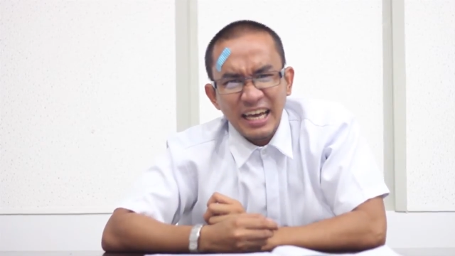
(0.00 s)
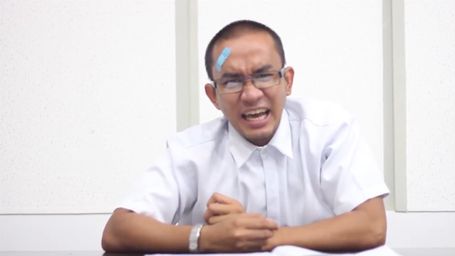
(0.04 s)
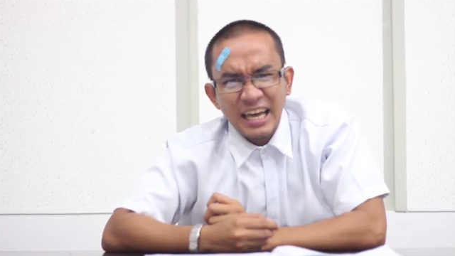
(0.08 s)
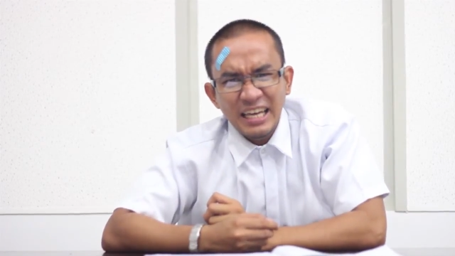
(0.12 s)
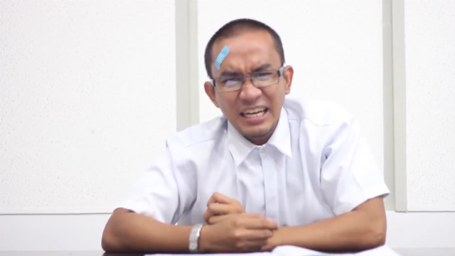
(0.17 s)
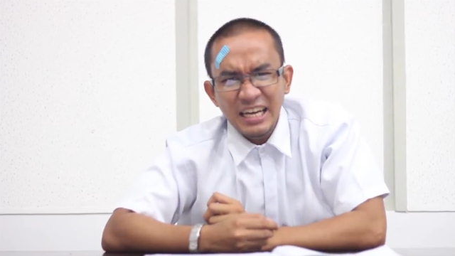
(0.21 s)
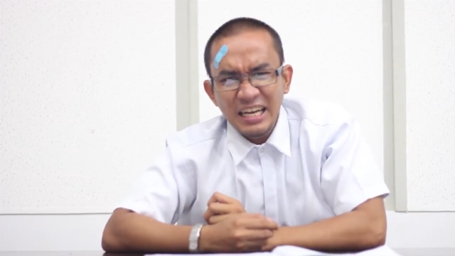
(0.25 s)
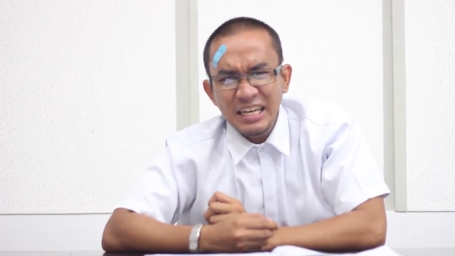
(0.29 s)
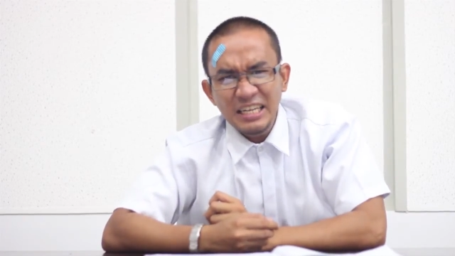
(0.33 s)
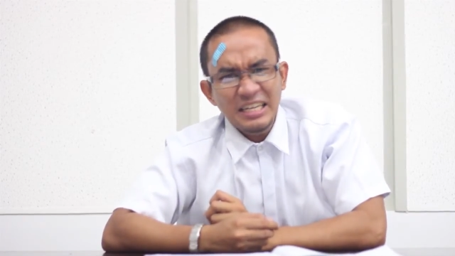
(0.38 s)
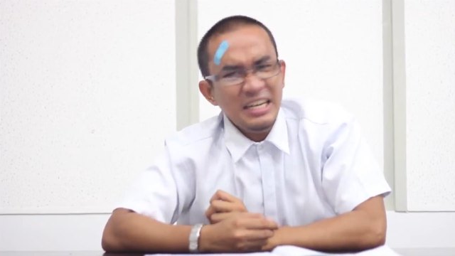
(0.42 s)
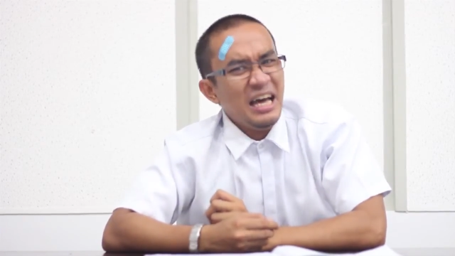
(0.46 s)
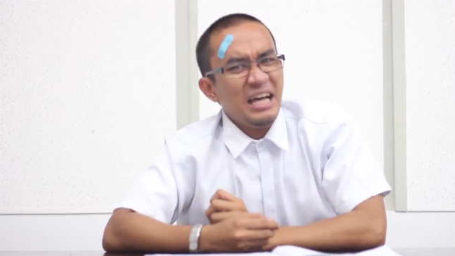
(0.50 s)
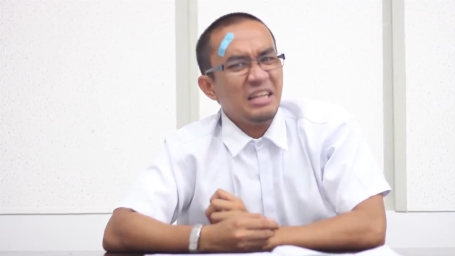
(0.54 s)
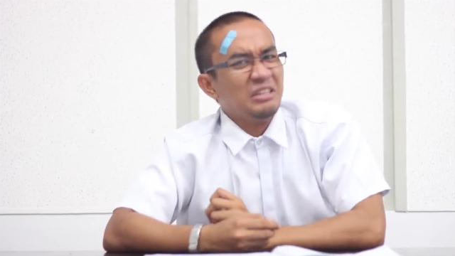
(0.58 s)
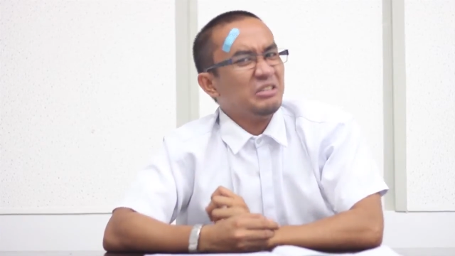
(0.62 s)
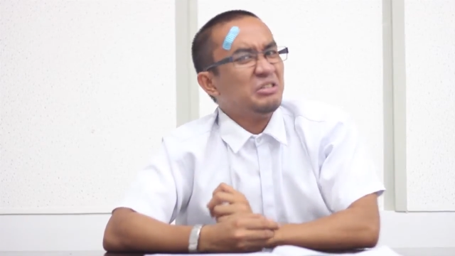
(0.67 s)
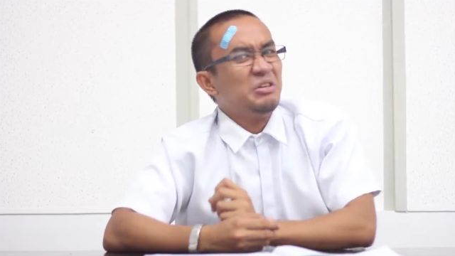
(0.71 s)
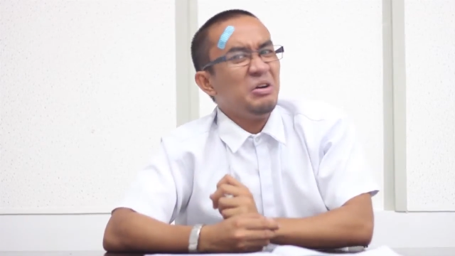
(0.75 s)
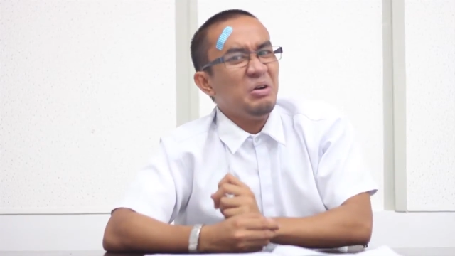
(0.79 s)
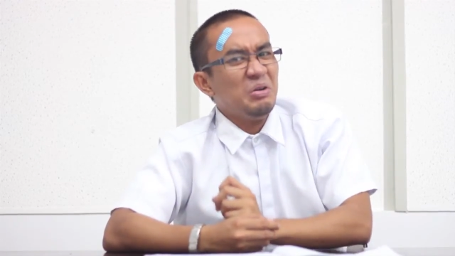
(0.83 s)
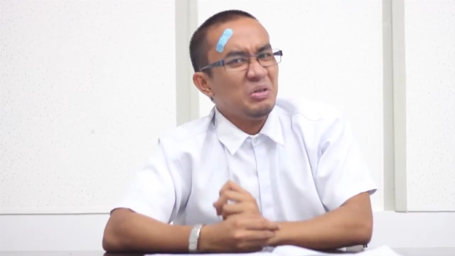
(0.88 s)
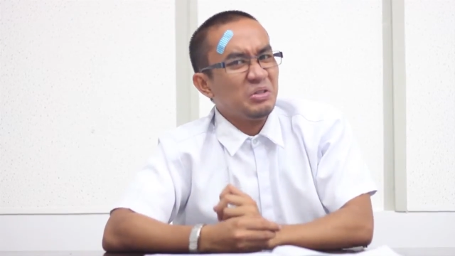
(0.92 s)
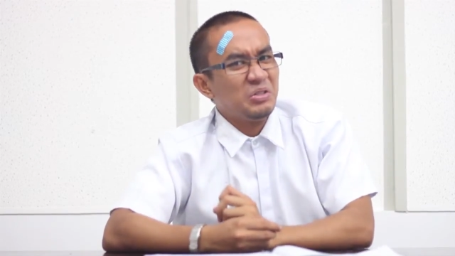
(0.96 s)
I did
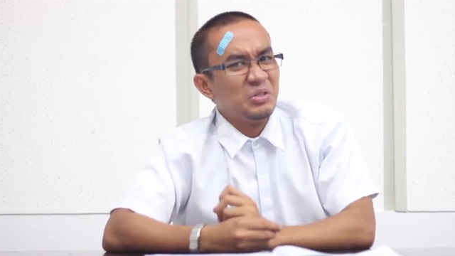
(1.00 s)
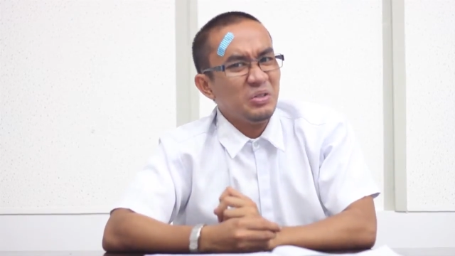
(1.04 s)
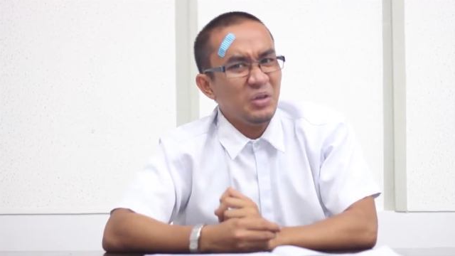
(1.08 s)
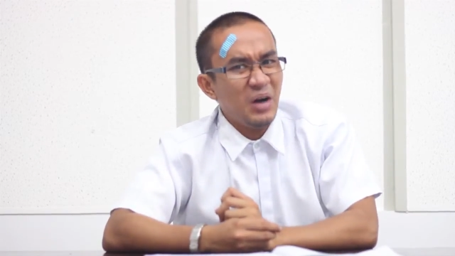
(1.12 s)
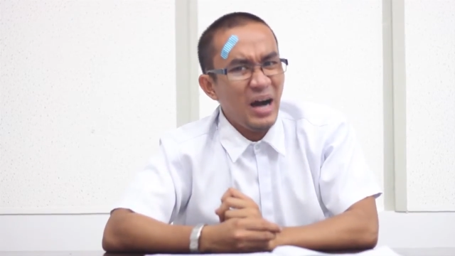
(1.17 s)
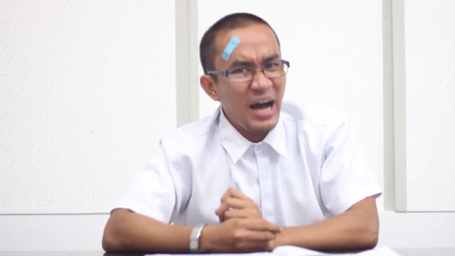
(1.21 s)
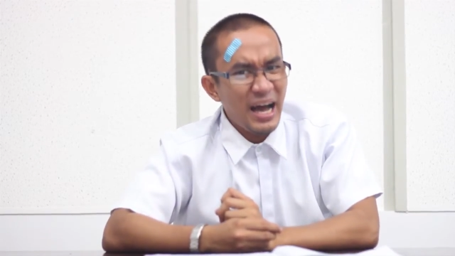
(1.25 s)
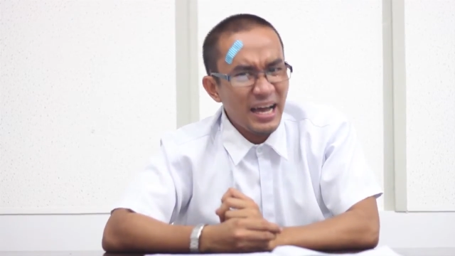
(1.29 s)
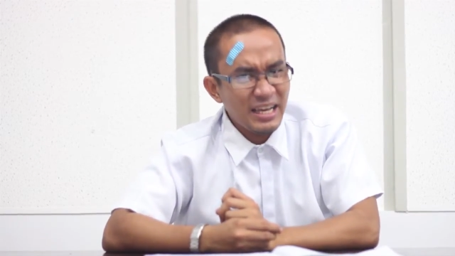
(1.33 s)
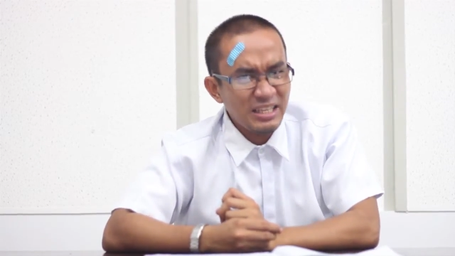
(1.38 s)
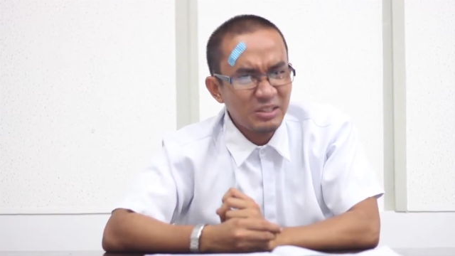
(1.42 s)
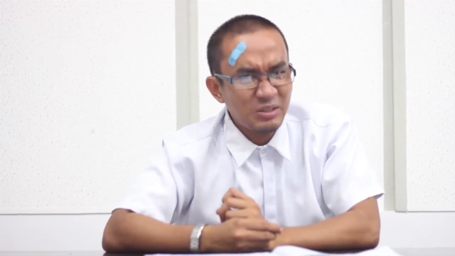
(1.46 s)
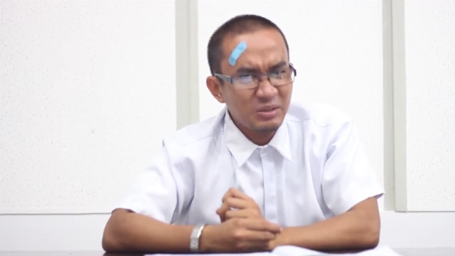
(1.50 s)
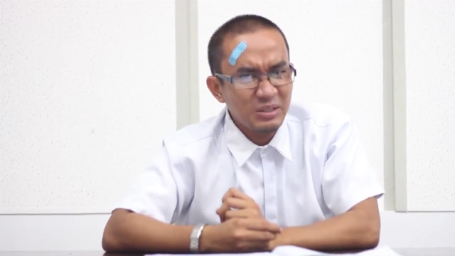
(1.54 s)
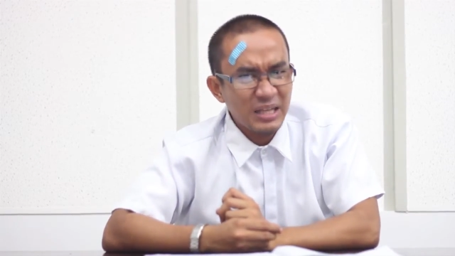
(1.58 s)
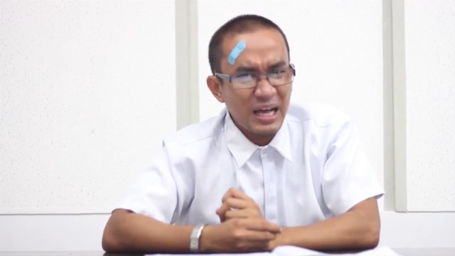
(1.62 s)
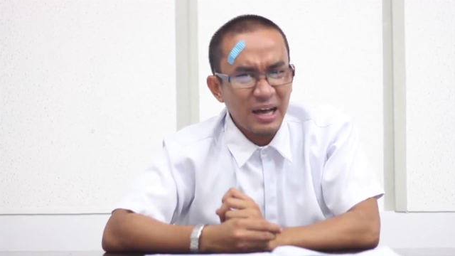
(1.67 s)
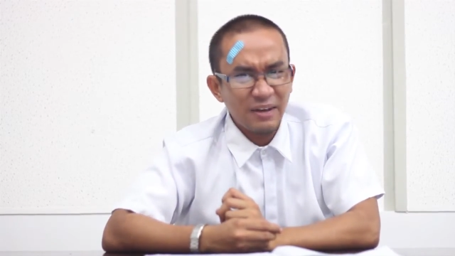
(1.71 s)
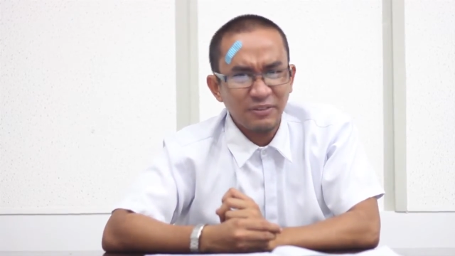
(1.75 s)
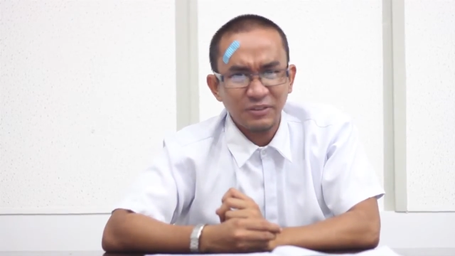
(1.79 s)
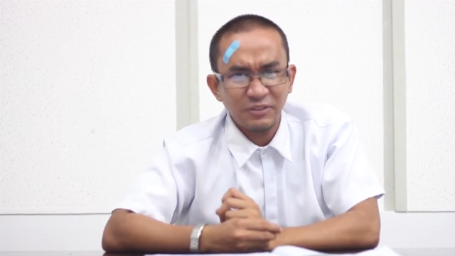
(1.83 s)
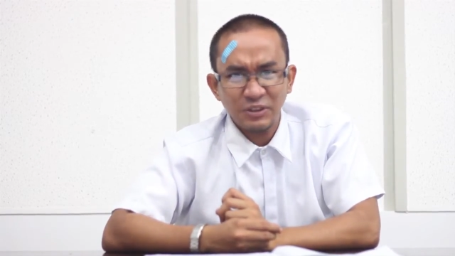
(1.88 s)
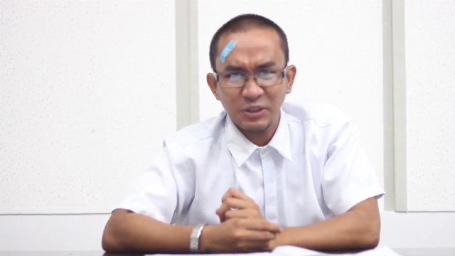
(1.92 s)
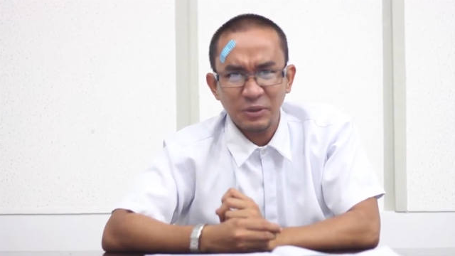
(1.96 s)
not go to high school
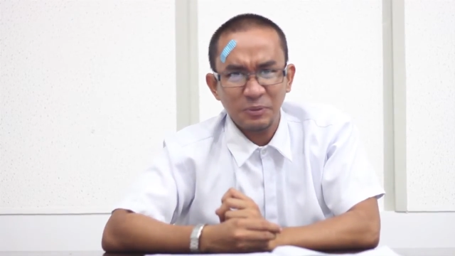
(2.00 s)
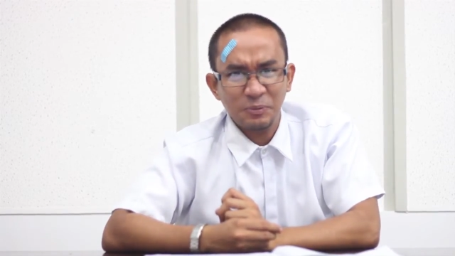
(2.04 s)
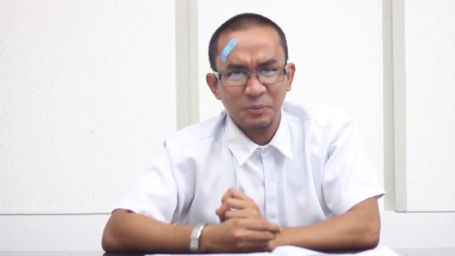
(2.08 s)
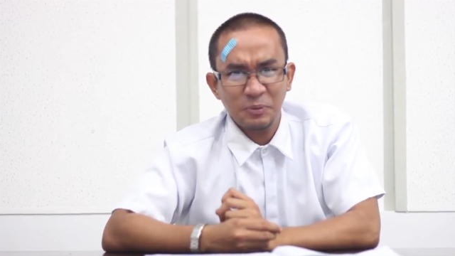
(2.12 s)
after